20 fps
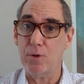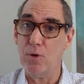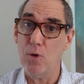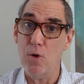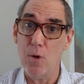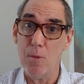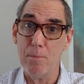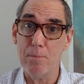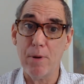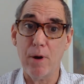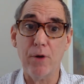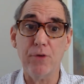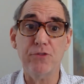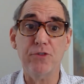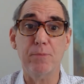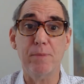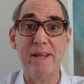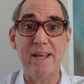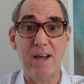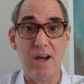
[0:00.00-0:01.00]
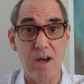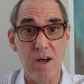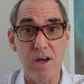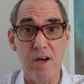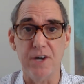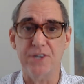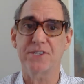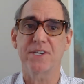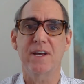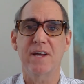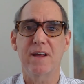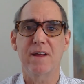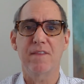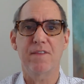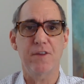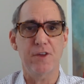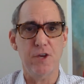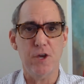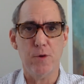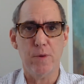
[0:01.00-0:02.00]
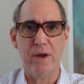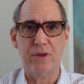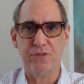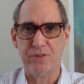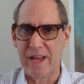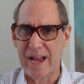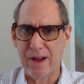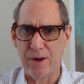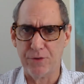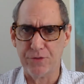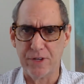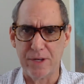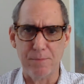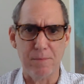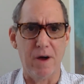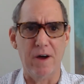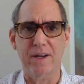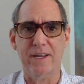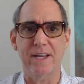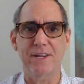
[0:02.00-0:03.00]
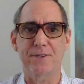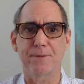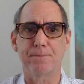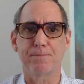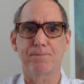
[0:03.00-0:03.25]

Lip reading: or possibly hurt the US housing market.